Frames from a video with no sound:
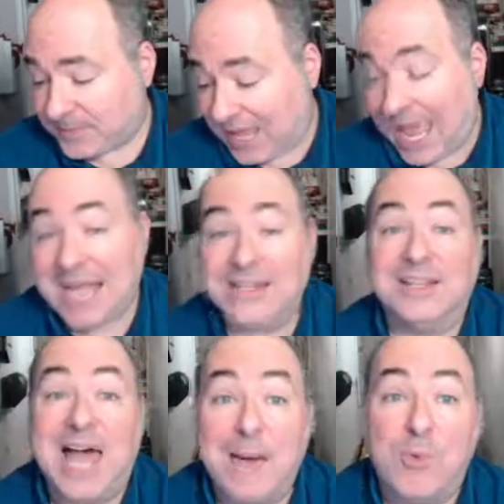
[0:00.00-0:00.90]
and a
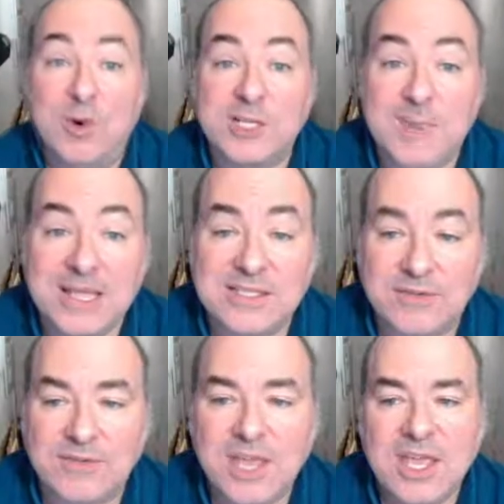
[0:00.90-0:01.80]
lot more
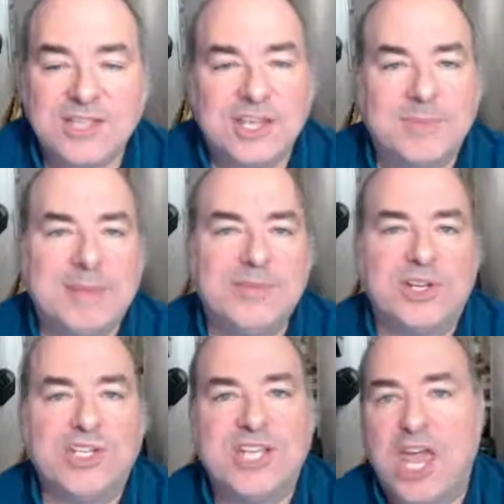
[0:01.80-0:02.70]
expensive. Sometimes they're
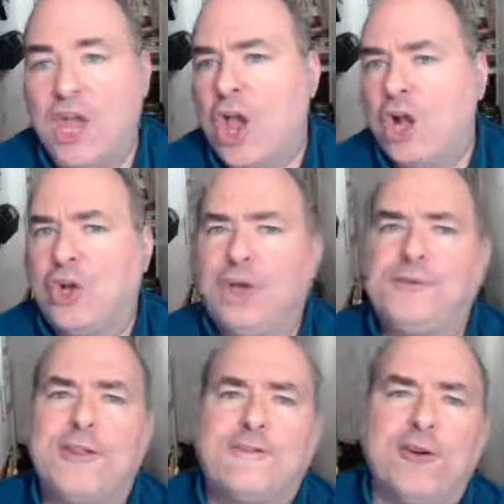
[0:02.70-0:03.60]
going to say, good
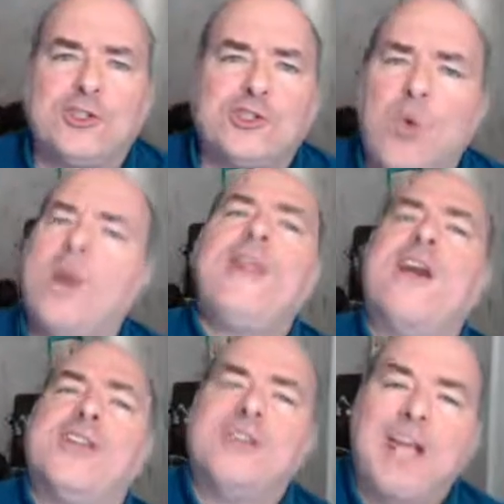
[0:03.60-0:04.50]
for the first
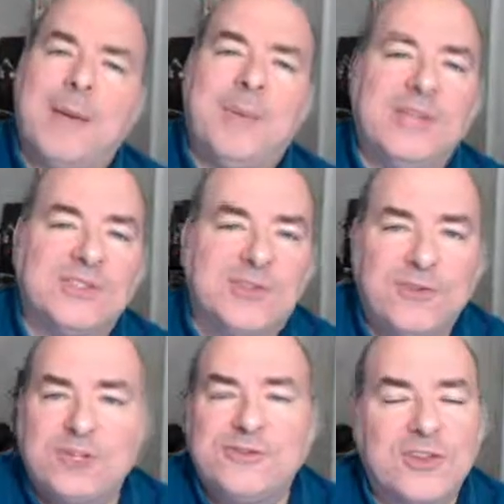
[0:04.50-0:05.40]
20,000 copies, or
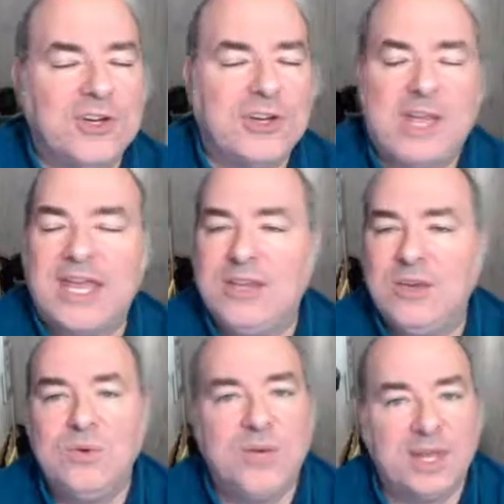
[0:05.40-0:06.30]
first for the good, and
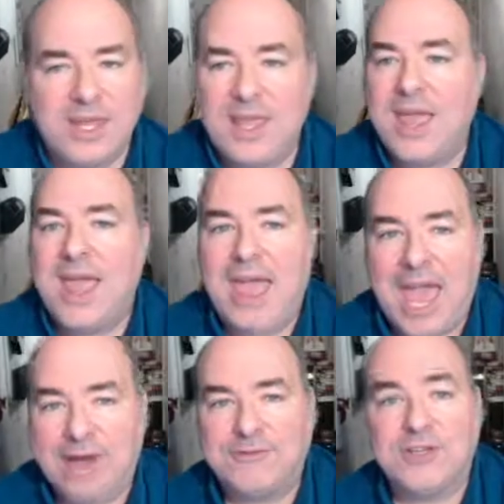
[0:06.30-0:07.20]
you really
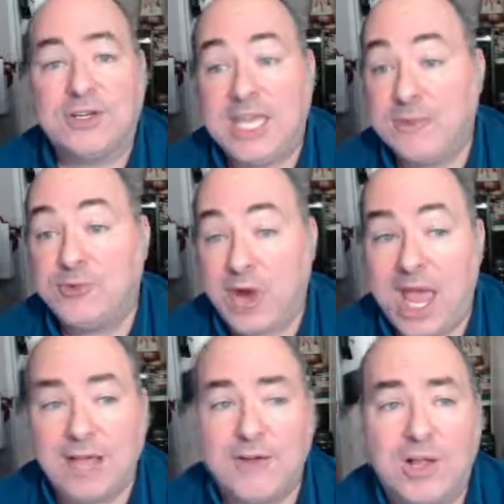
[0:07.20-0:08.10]
have to keep
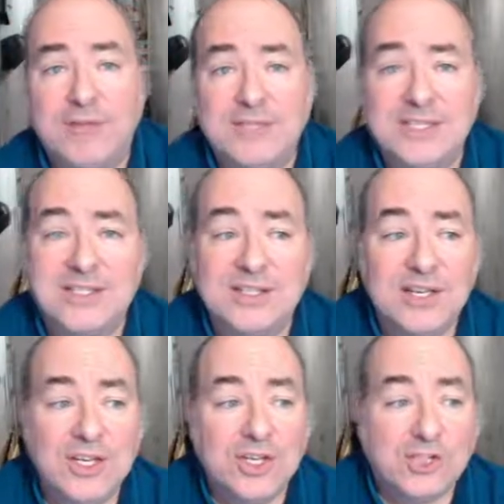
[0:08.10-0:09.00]
track of all of this.
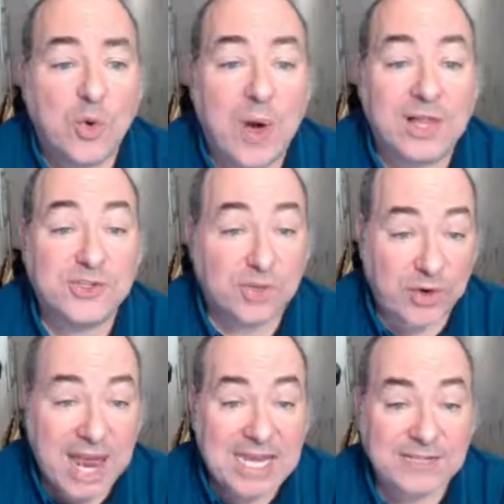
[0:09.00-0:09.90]
So while it's
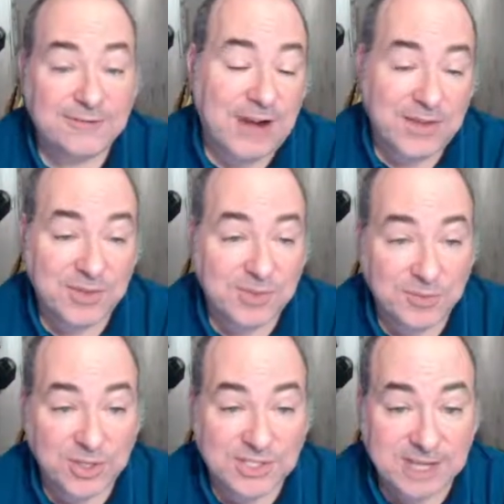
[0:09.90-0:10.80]
great to find there's some
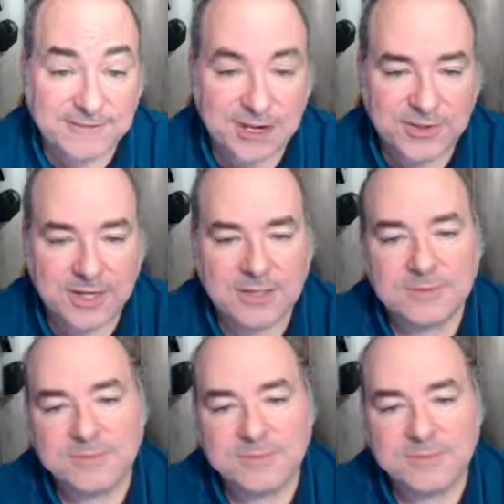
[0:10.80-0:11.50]
good stuff out there,